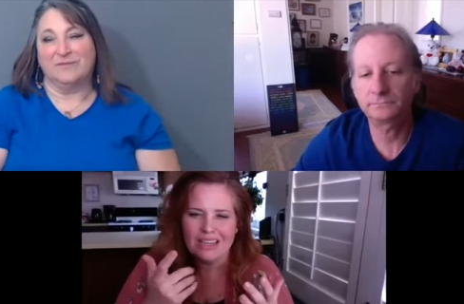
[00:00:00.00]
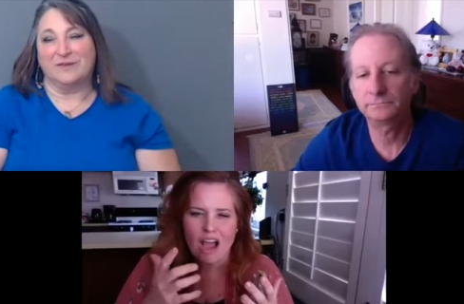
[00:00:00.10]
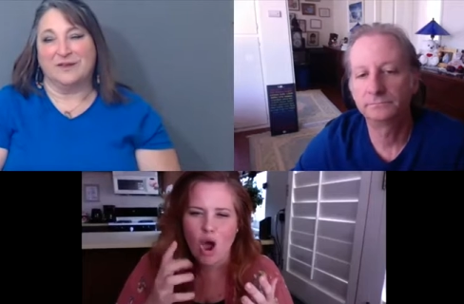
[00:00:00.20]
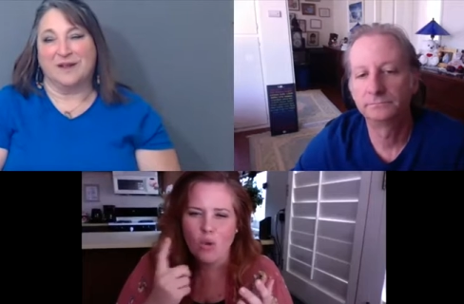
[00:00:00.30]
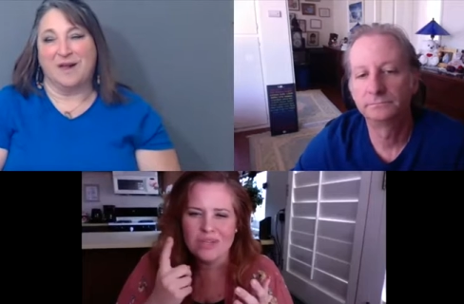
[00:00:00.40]

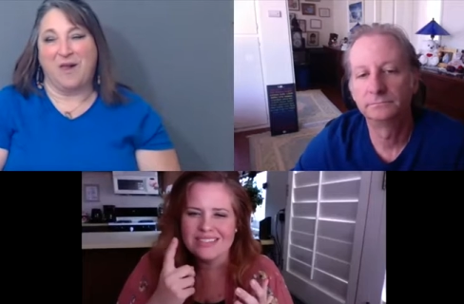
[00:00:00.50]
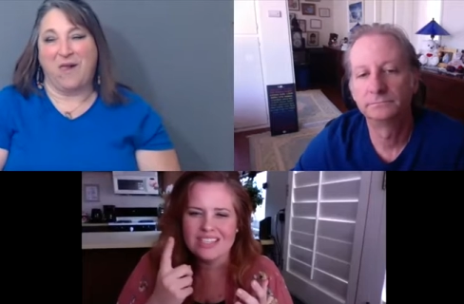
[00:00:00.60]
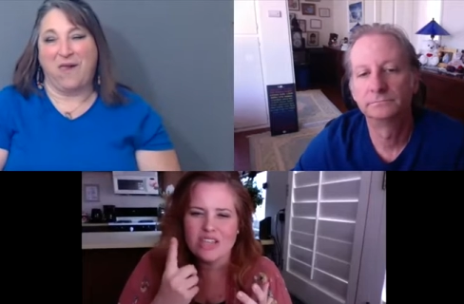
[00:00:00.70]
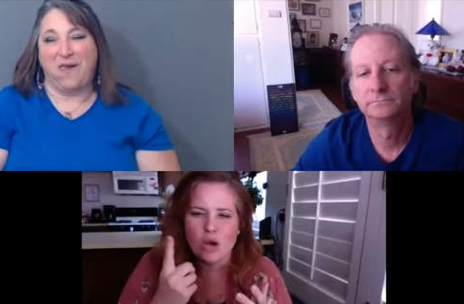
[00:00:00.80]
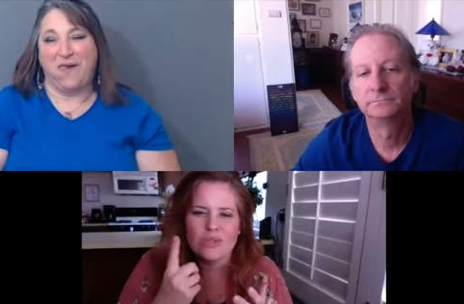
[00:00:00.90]
Speaker 1: always there's
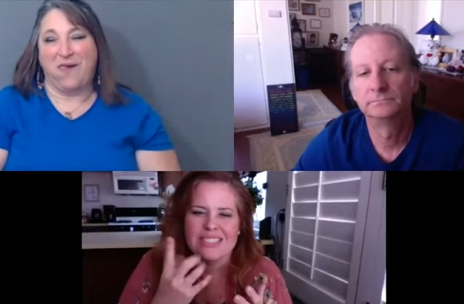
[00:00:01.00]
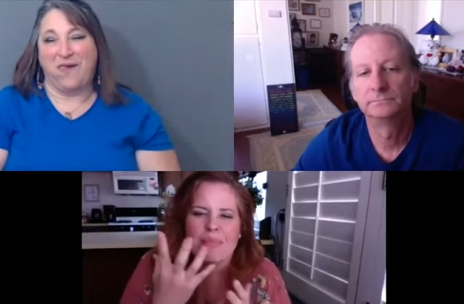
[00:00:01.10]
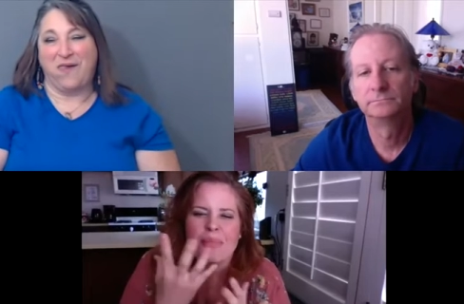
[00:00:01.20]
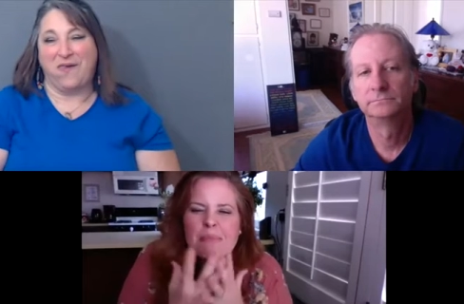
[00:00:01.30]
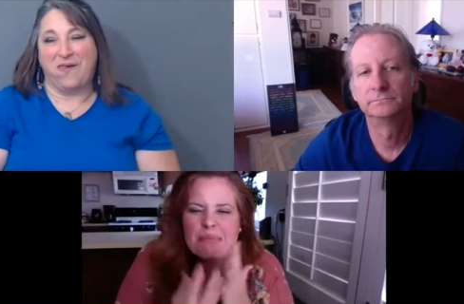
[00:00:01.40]
always
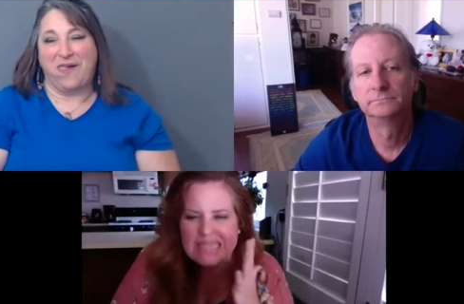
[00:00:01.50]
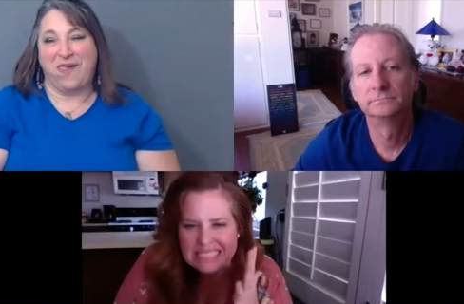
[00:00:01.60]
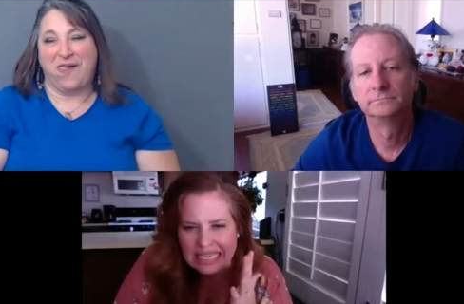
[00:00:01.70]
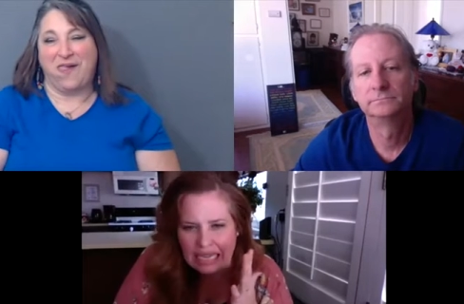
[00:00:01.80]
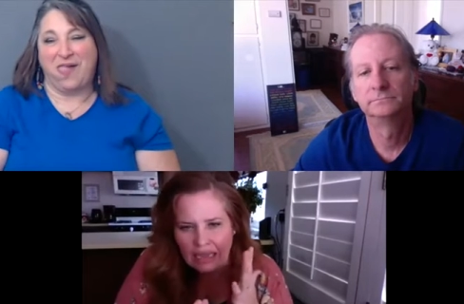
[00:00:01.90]
something
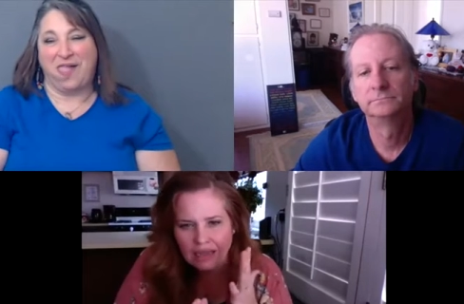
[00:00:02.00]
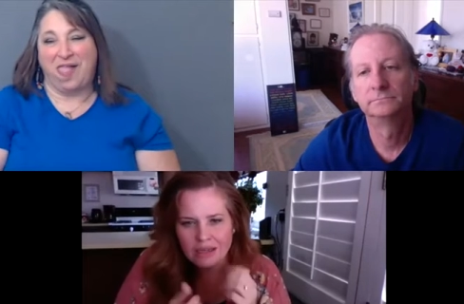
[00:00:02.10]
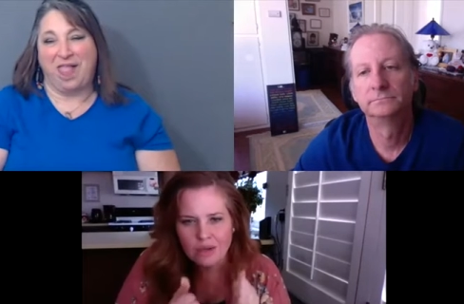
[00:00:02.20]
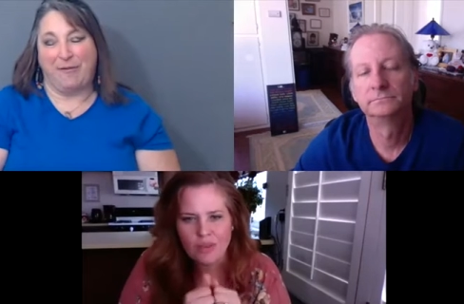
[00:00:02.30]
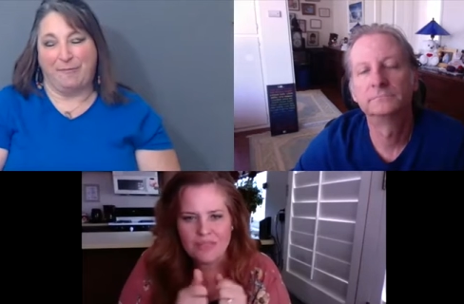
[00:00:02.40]
missing
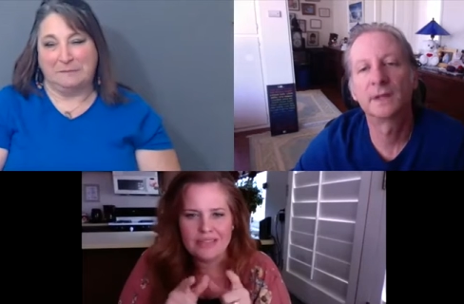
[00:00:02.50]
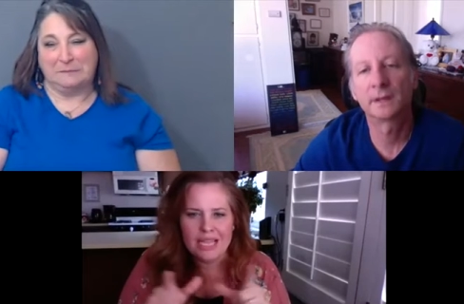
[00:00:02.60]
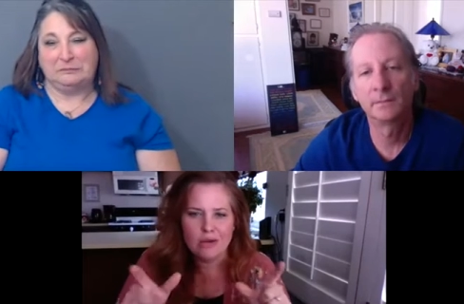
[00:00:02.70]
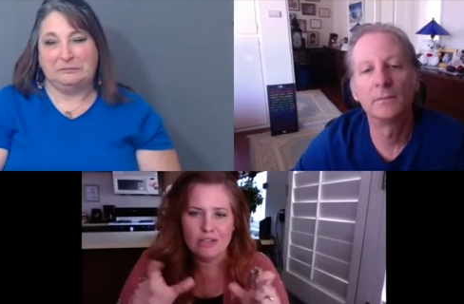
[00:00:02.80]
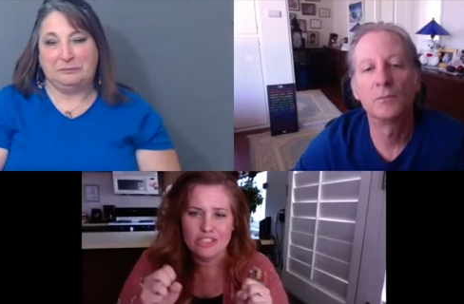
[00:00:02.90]
with the
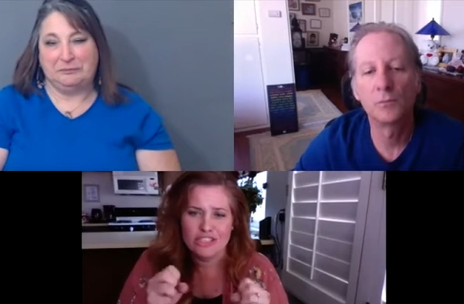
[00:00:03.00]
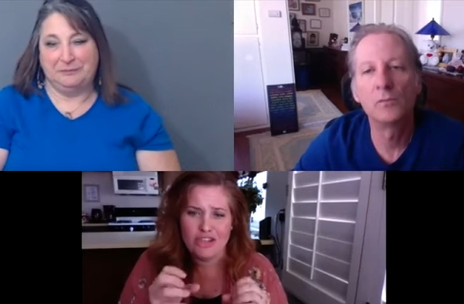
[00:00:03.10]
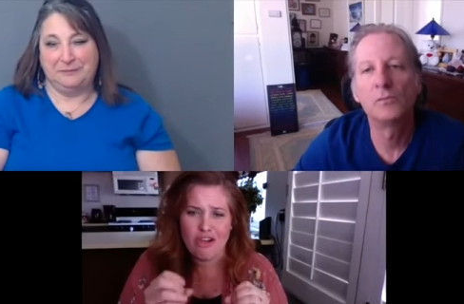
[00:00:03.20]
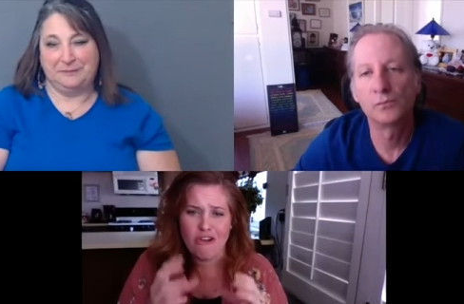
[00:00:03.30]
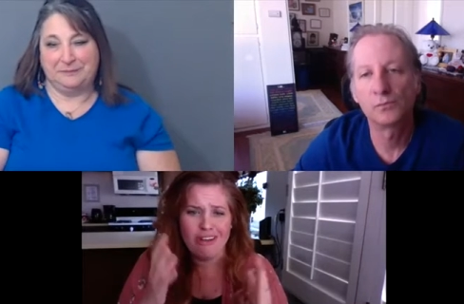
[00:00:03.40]
language.
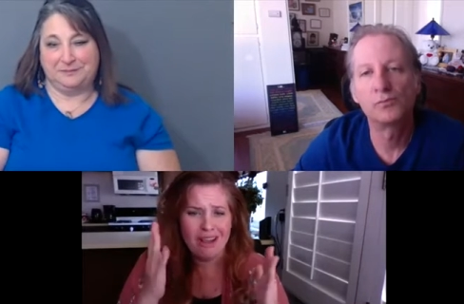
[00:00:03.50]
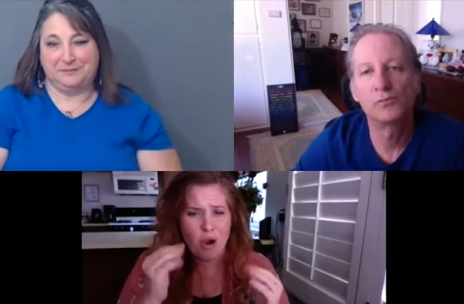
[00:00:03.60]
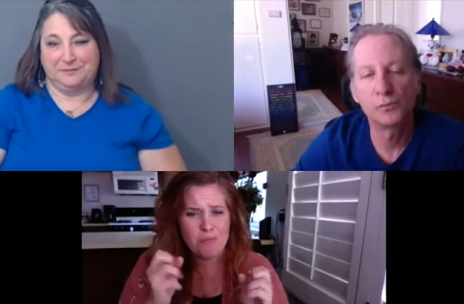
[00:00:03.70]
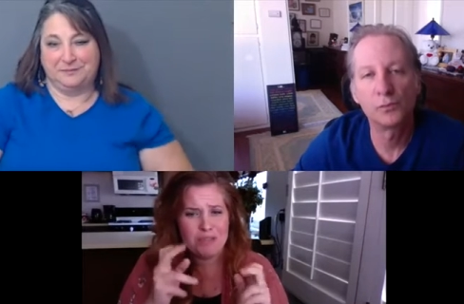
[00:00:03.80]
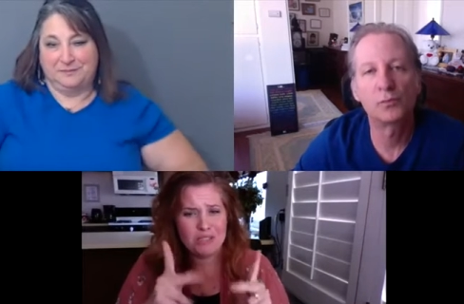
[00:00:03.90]
So I
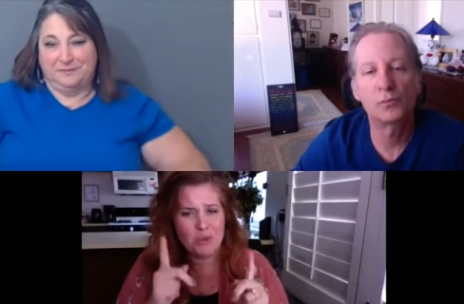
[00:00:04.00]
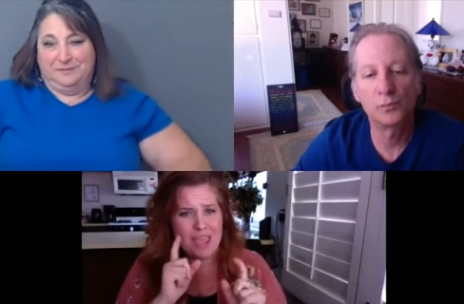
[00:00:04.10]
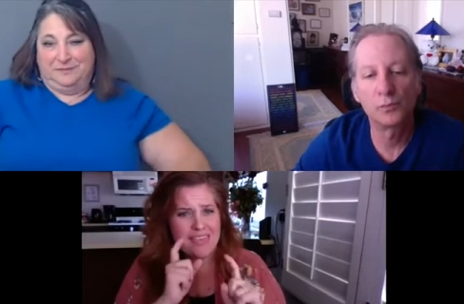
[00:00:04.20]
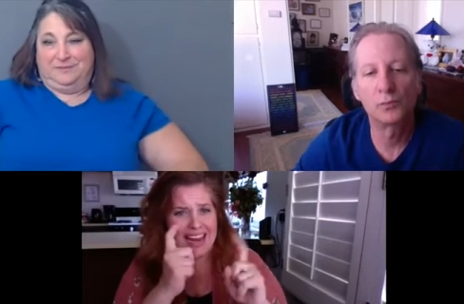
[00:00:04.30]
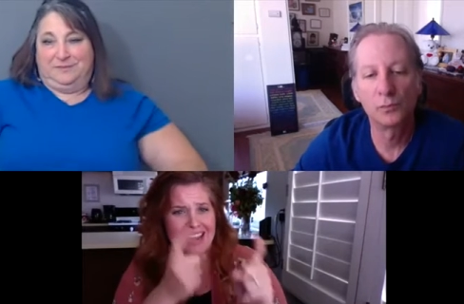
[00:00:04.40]
hope that's okay
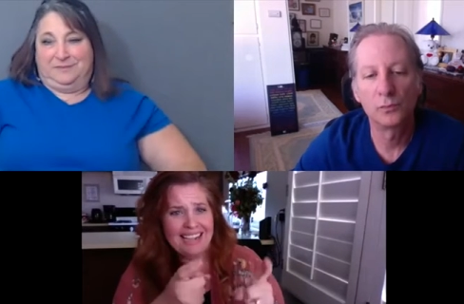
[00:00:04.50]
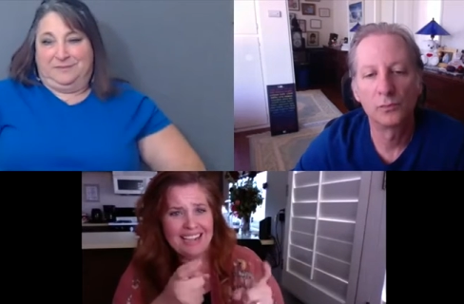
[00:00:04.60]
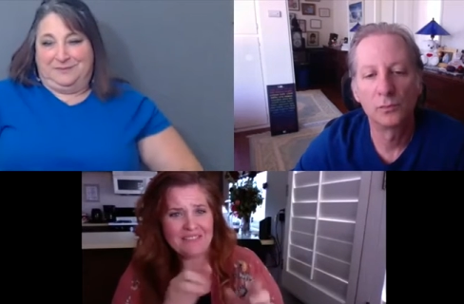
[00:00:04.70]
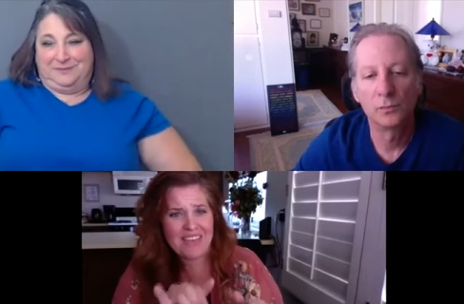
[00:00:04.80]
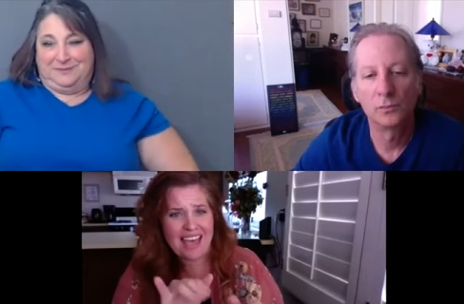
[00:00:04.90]
that I get
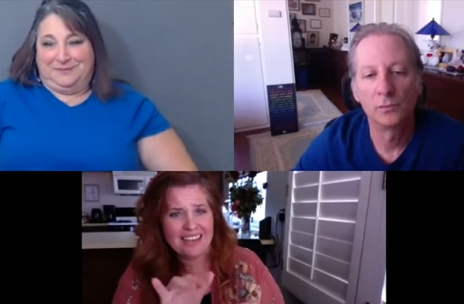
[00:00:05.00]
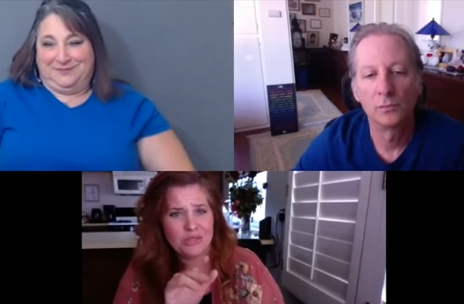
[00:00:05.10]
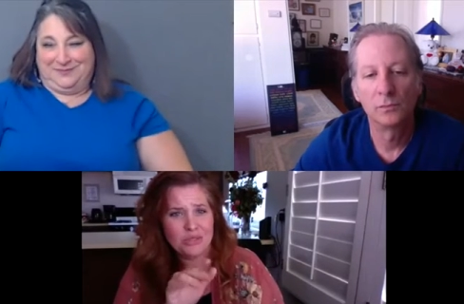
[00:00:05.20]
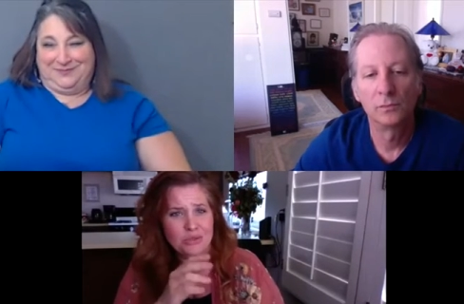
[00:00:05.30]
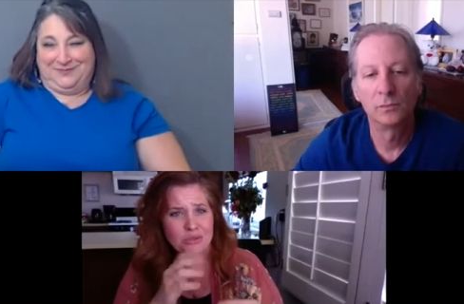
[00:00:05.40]
that
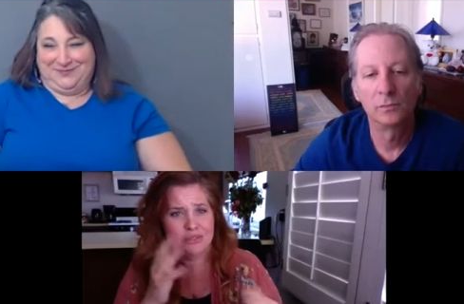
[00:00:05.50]
to